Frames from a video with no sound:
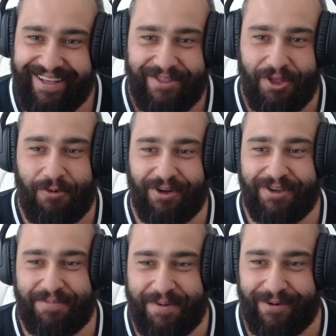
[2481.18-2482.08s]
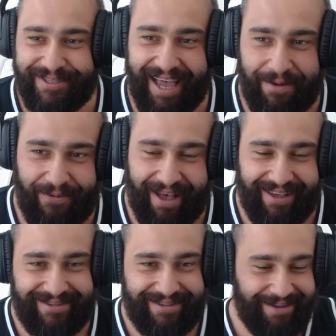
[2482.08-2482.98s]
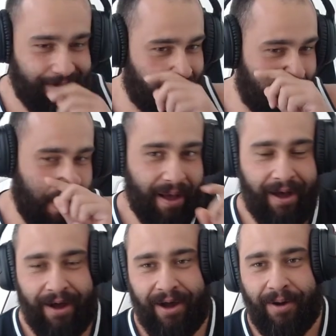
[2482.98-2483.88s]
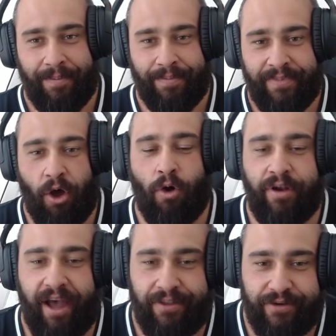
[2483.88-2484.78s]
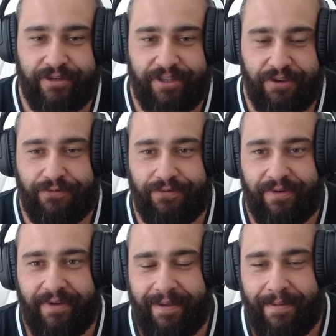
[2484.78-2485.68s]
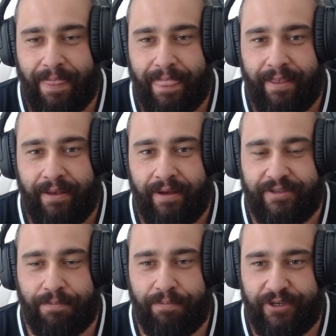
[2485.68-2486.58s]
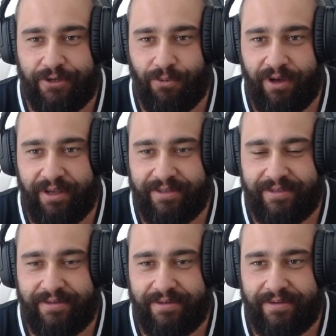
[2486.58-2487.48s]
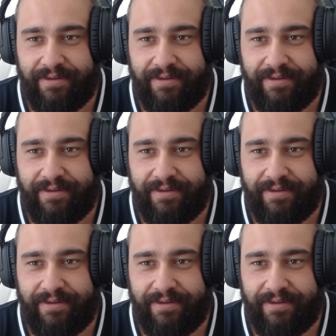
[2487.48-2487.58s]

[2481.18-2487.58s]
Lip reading: no wonder people tap fast. The only other stiff submission was